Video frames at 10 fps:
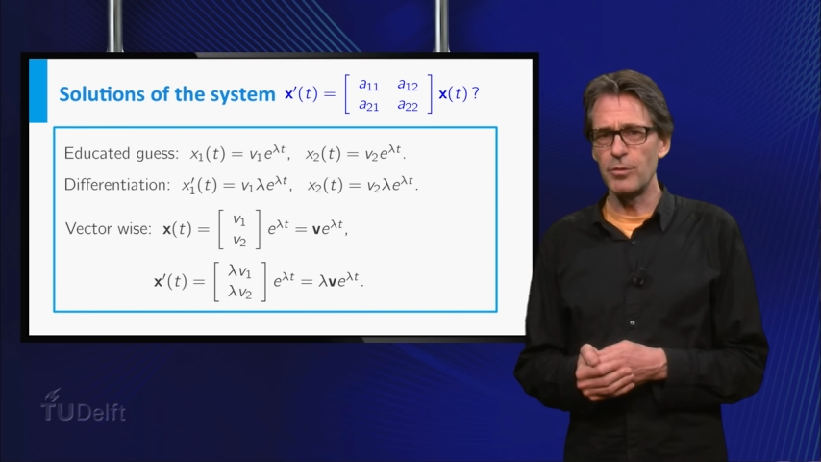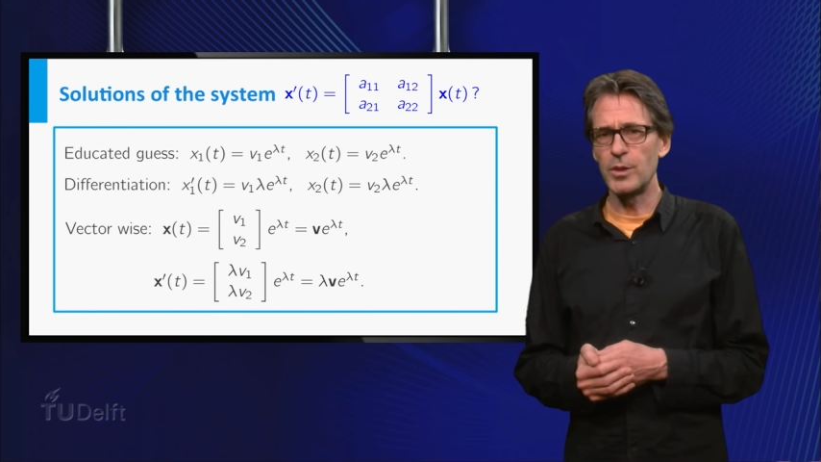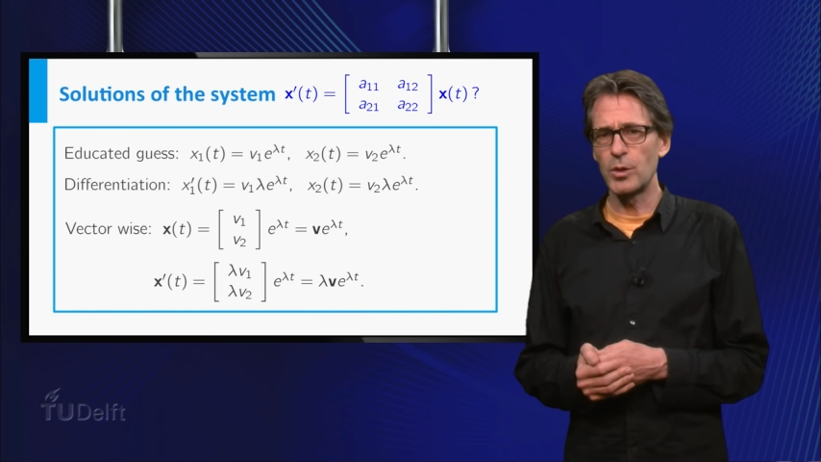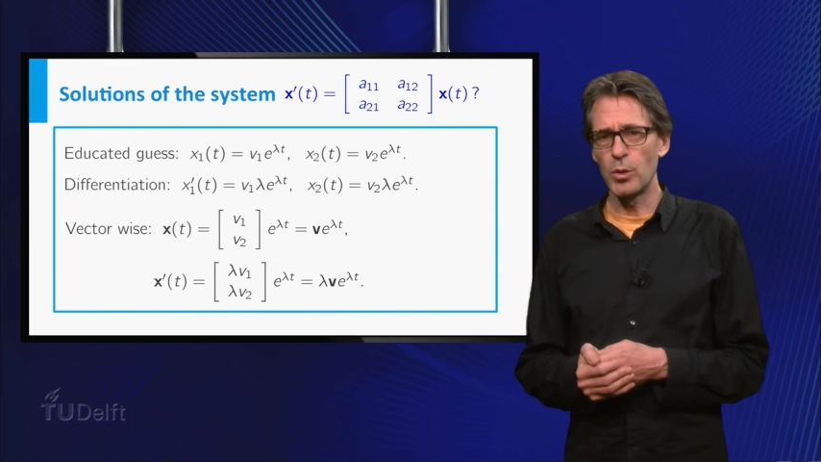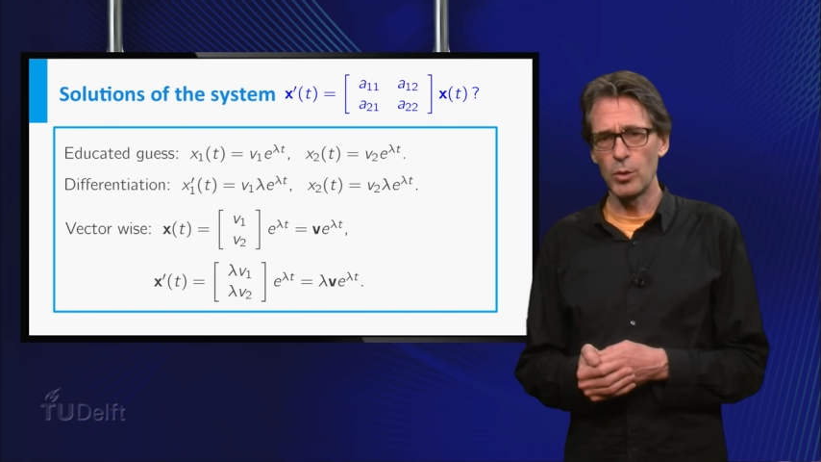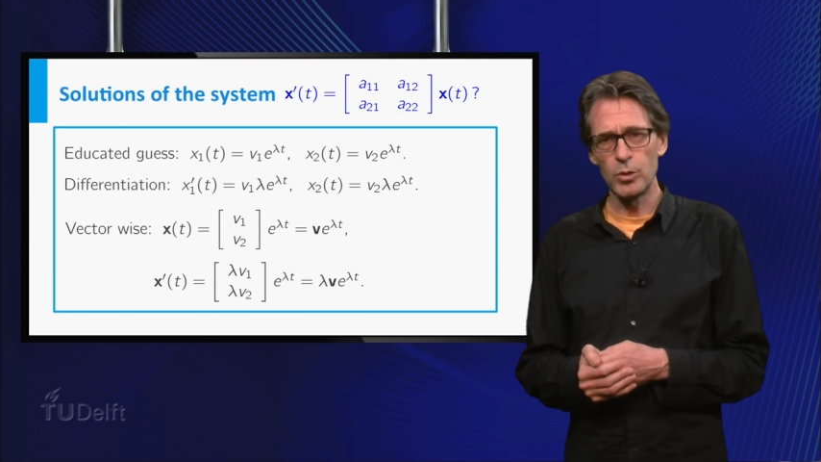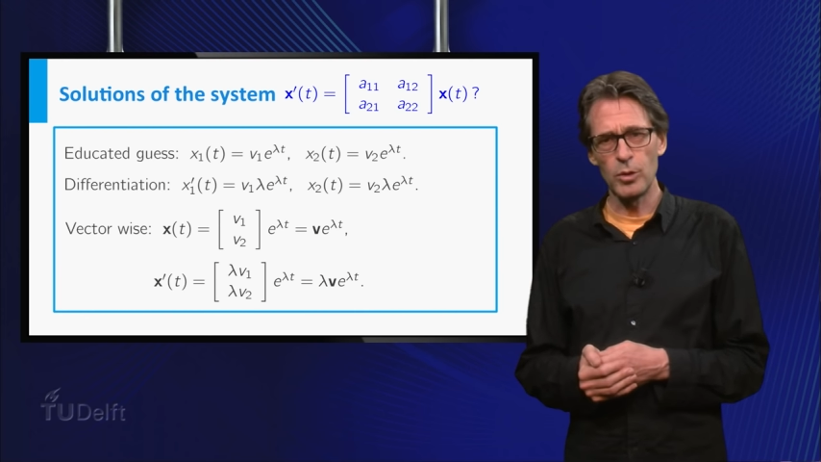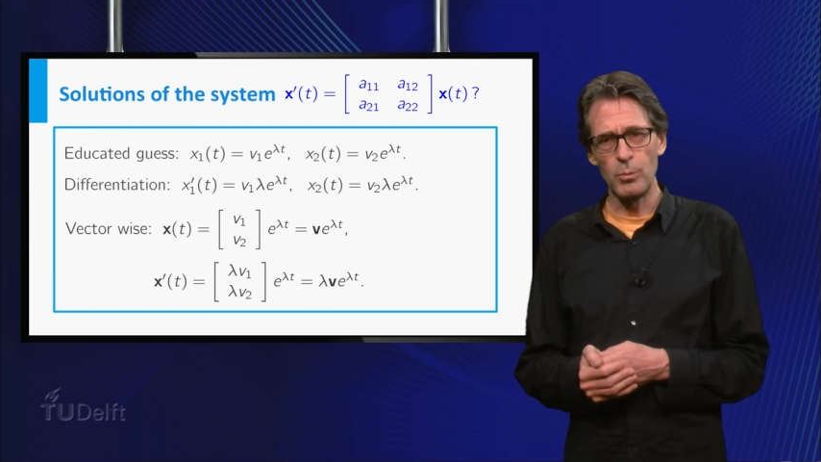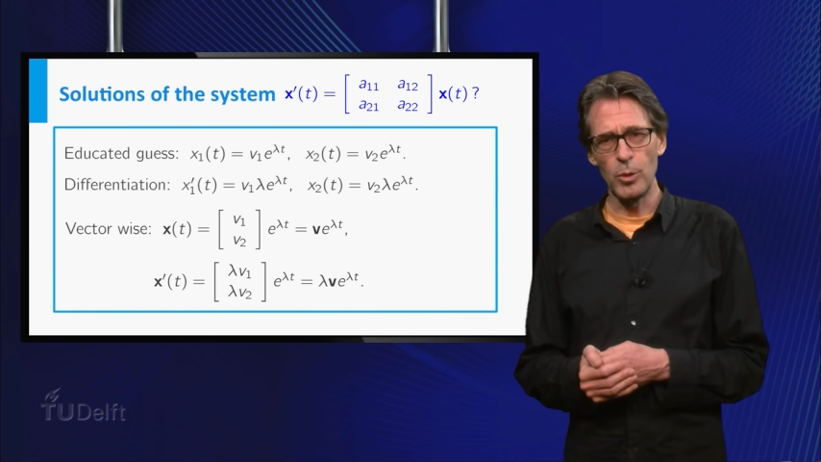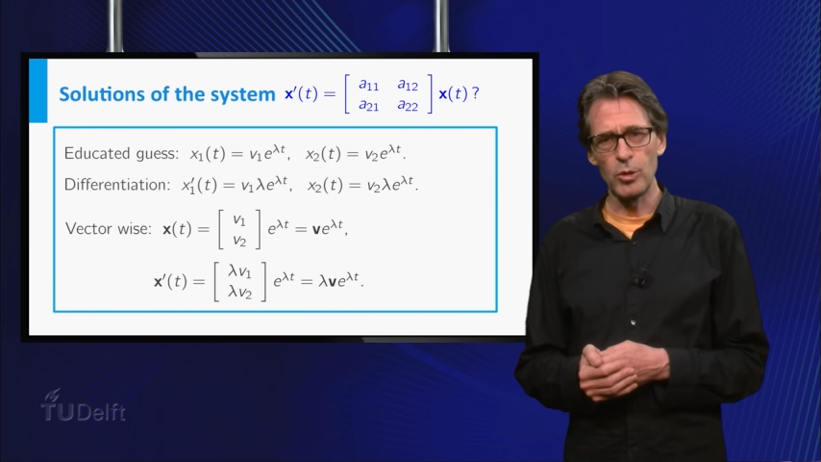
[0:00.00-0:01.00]
is a
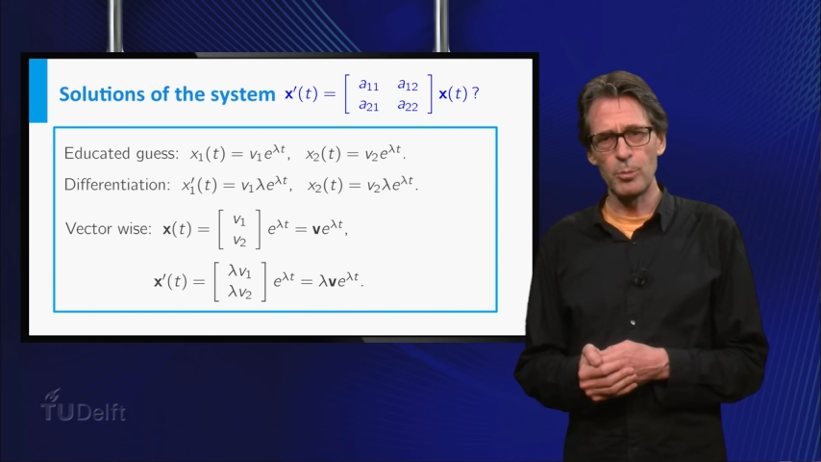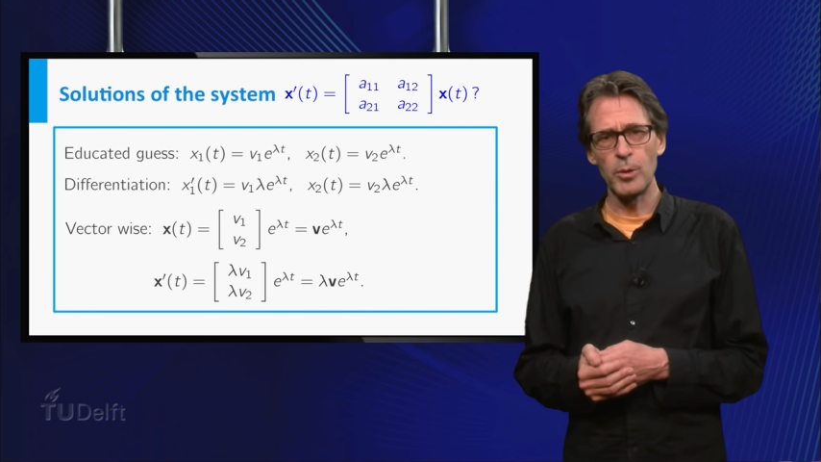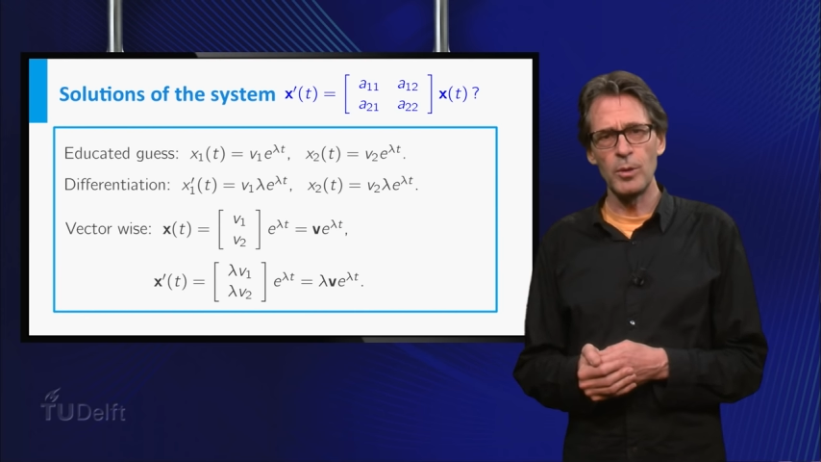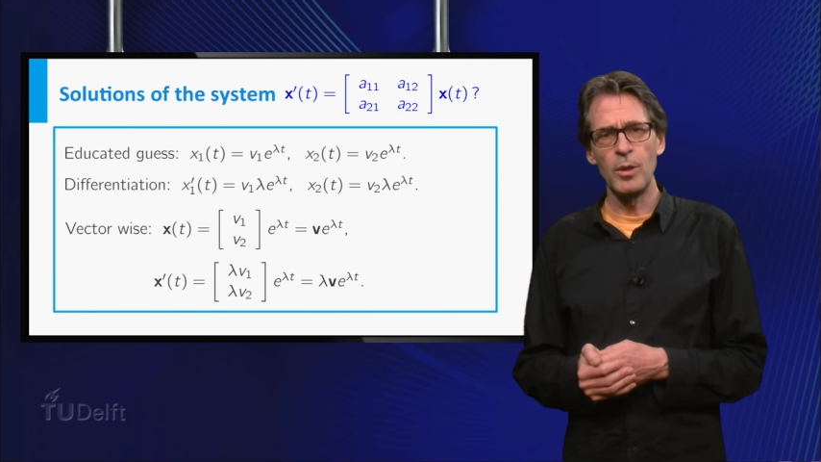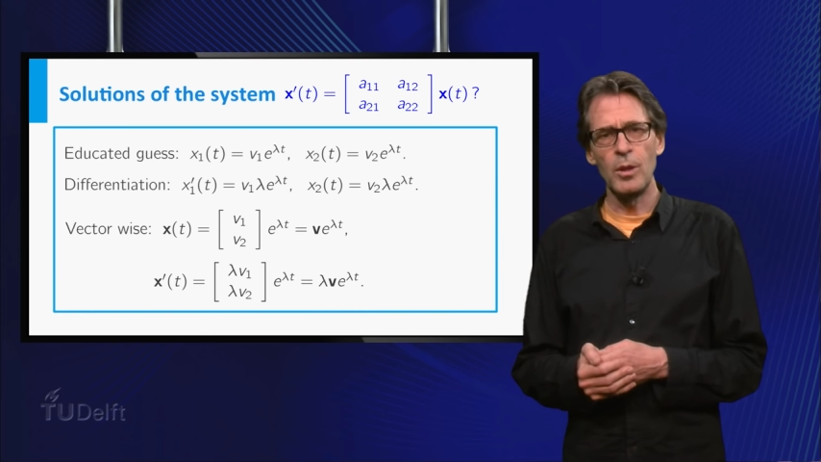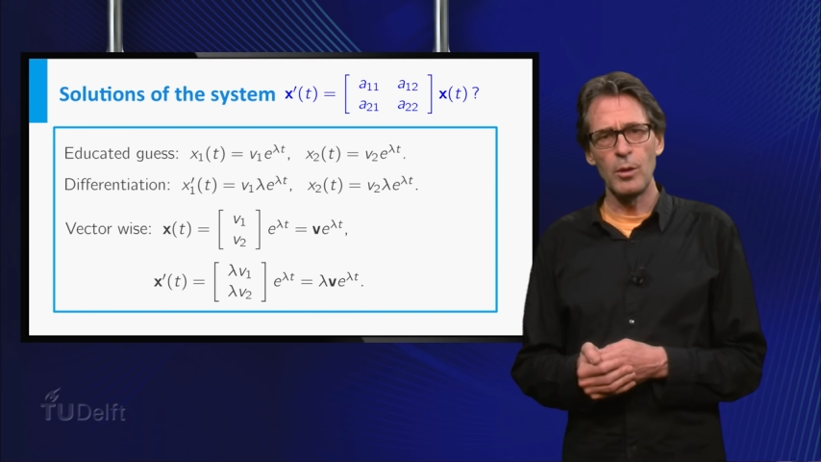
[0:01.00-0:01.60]
constant multiple